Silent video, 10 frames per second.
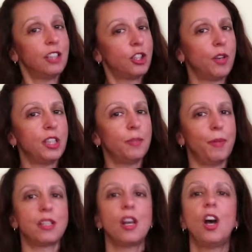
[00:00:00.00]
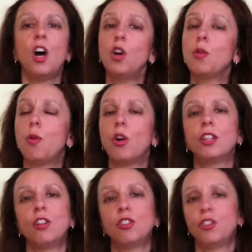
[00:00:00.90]
treatments or working
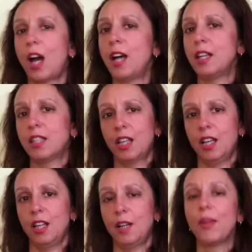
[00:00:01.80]
on dry skin.